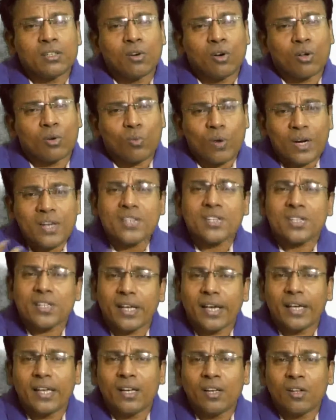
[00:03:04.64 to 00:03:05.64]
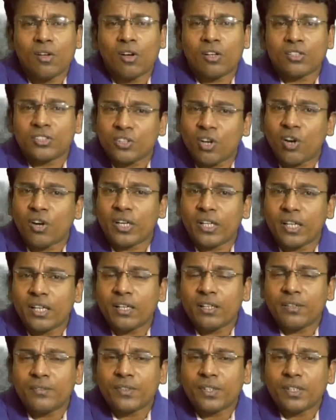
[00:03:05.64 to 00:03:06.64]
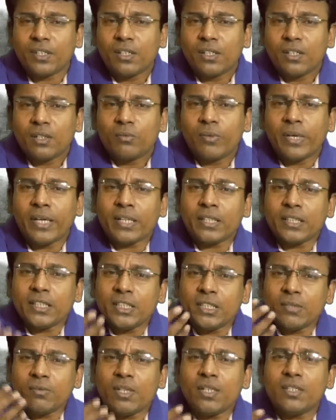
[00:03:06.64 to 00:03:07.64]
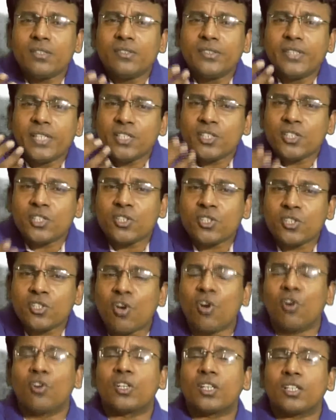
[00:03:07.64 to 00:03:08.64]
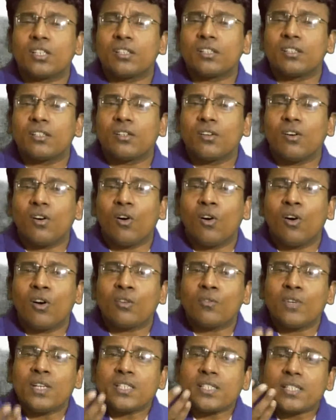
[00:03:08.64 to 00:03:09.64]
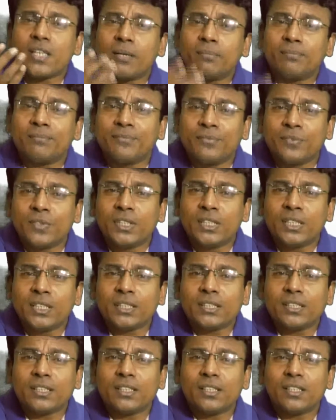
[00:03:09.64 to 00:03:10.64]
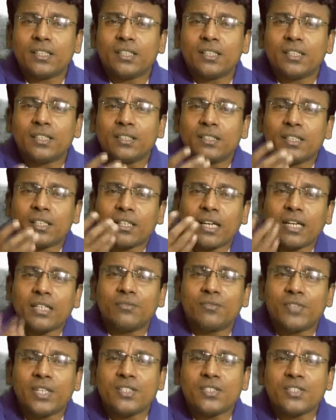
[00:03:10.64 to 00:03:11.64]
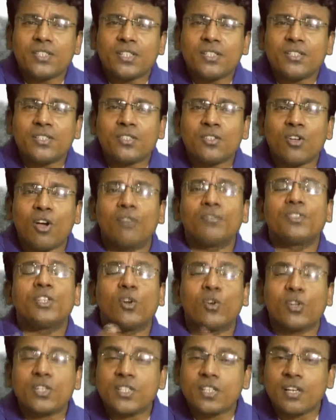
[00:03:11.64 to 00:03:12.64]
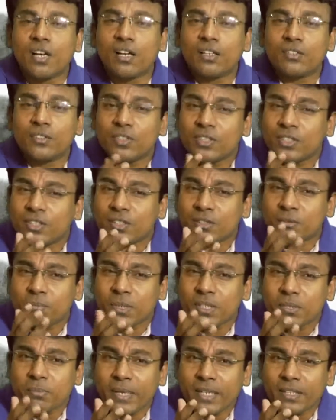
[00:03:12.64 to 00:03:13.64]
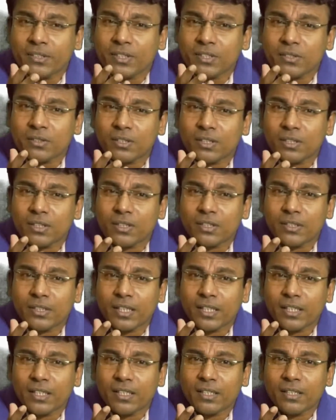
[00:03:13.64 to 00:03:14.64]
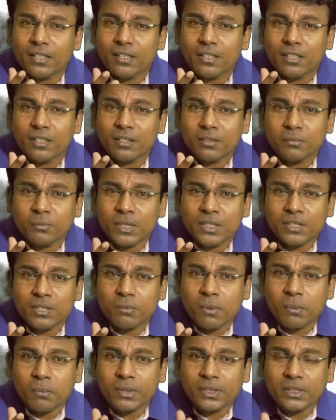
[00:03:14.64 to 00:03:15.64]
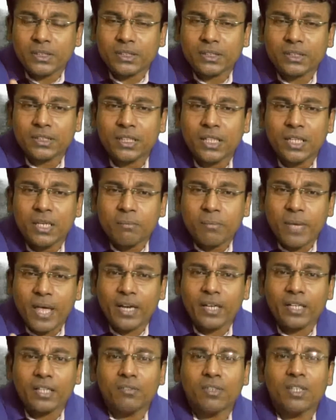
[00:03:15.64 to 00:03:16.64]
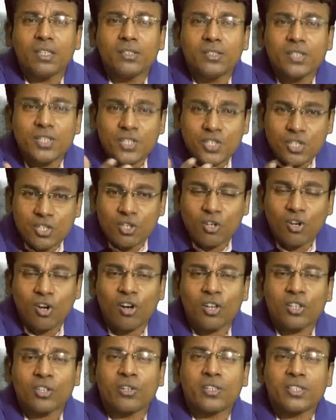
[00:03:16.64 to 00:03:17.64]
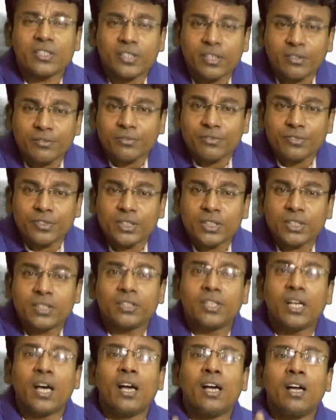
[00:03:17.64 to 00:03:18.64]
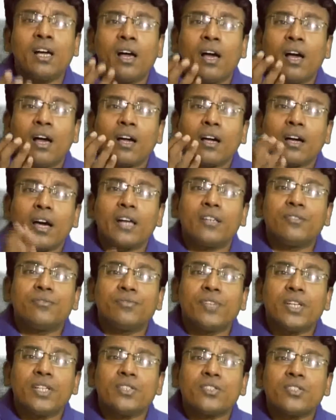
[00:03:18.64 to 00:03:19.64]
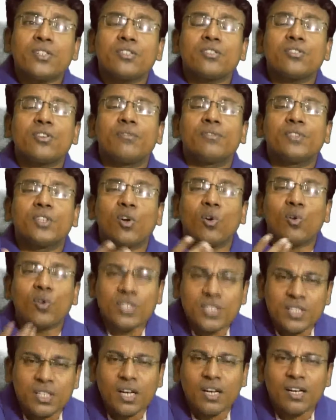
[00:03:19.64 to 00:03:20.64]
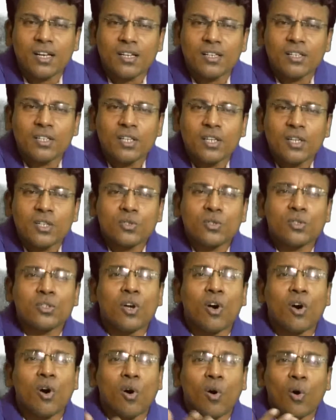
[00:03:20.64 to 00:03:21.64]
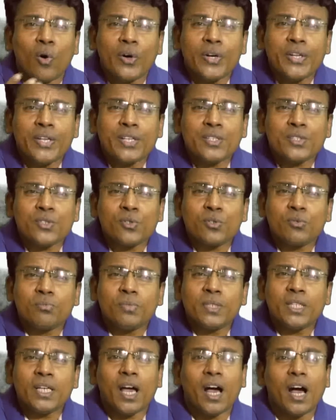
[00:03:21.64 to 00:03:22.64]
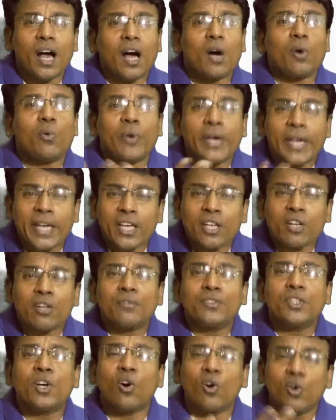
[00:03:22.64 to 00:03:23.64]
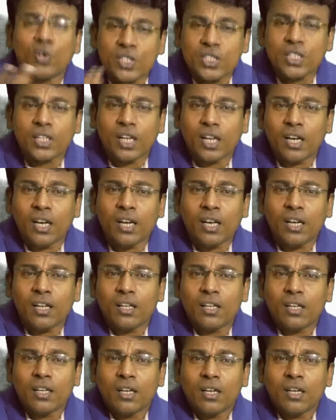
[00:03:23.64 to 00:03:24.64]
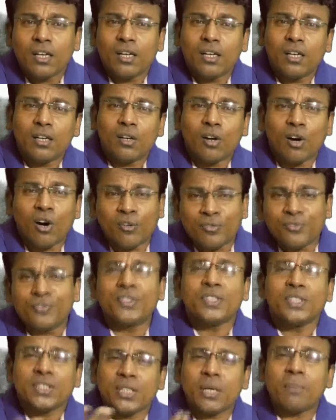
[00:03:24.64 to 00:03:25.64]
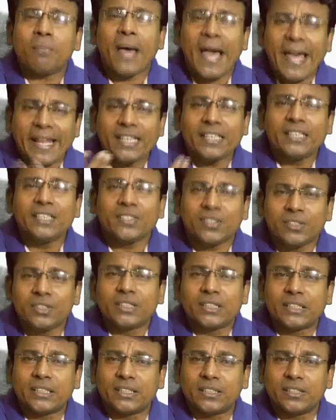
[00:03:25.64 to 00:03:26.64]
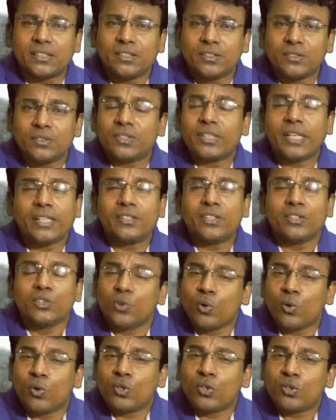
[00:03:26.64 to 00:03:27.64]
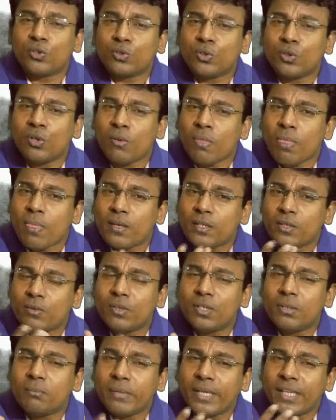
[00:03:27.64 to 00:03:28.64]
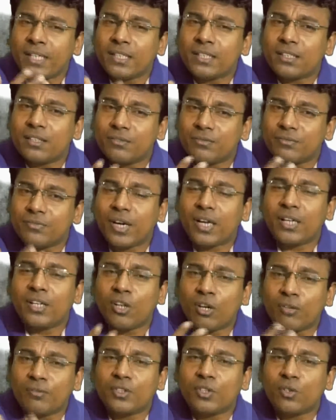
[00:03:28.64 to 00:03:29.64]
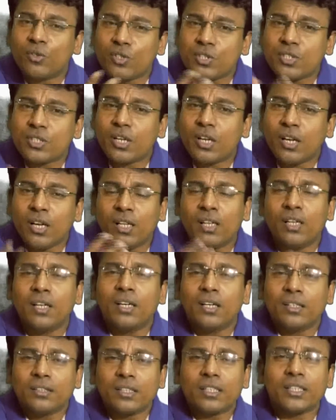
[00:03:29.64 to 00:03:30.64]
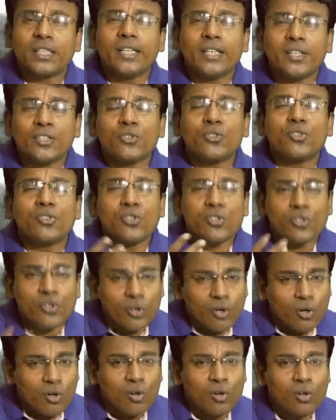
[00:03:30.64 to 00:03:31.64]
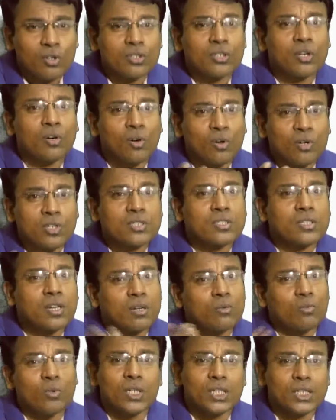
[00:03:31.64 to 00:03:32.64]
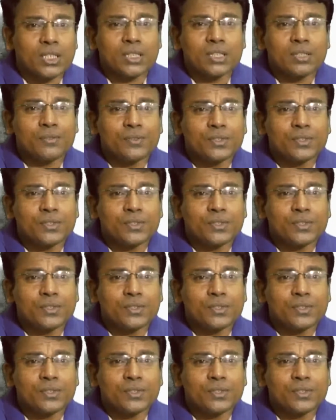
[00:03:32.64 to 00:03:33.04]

or one style or genre where it will distort or will subvert the conventions of the original. So, this is, please make this, please remember this. Parody will distort or subvert the conventions of the original. So, the audience should be aware of the original of which the parody is written to get the joke. So, it will make fun of the original. The reader should know the original work.